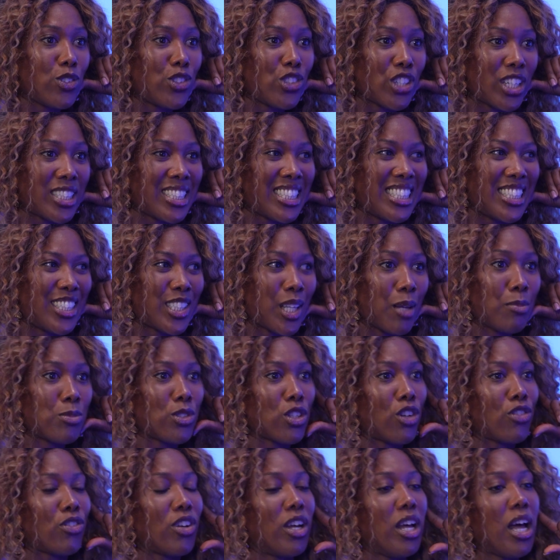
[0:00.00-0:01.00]
just in terms
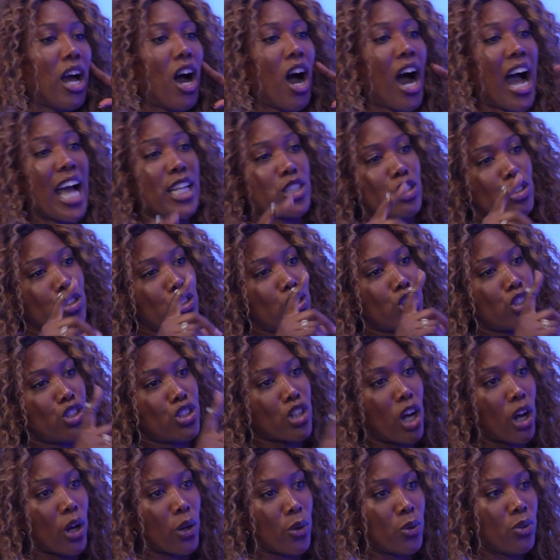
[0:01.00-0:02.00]
of eyes on the
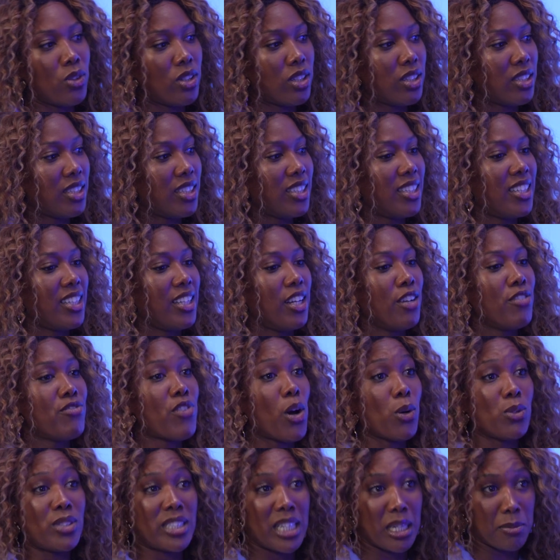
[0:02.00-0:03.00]
show,
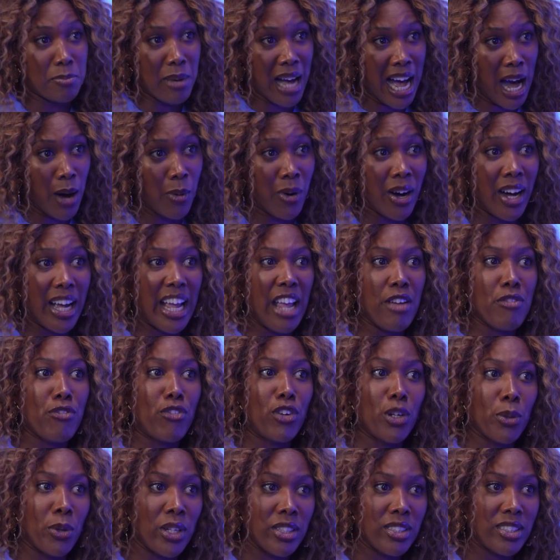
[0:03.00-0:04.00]
voting power,
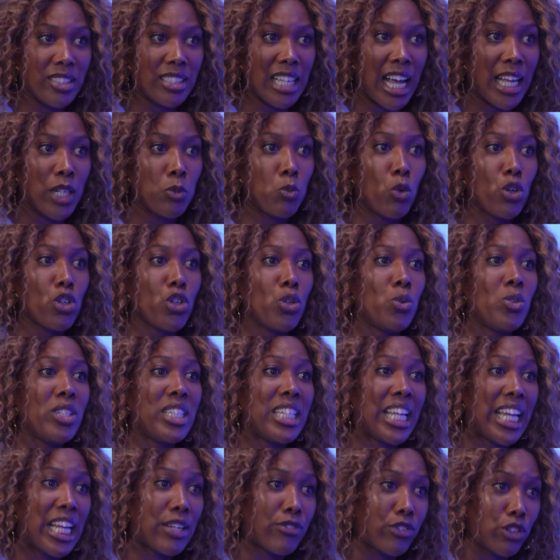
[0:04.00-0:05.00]
influence, and what you
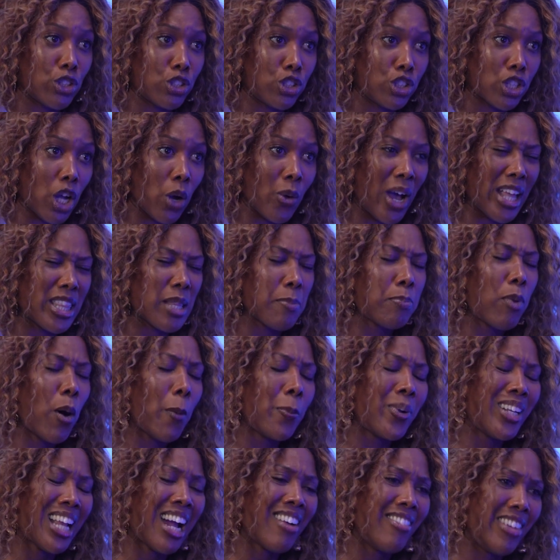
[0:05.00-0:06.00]
need for the show, and the
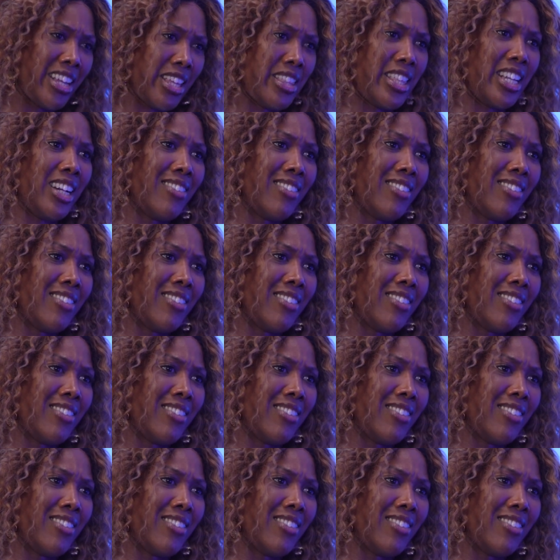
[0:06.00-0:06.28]
popularity thing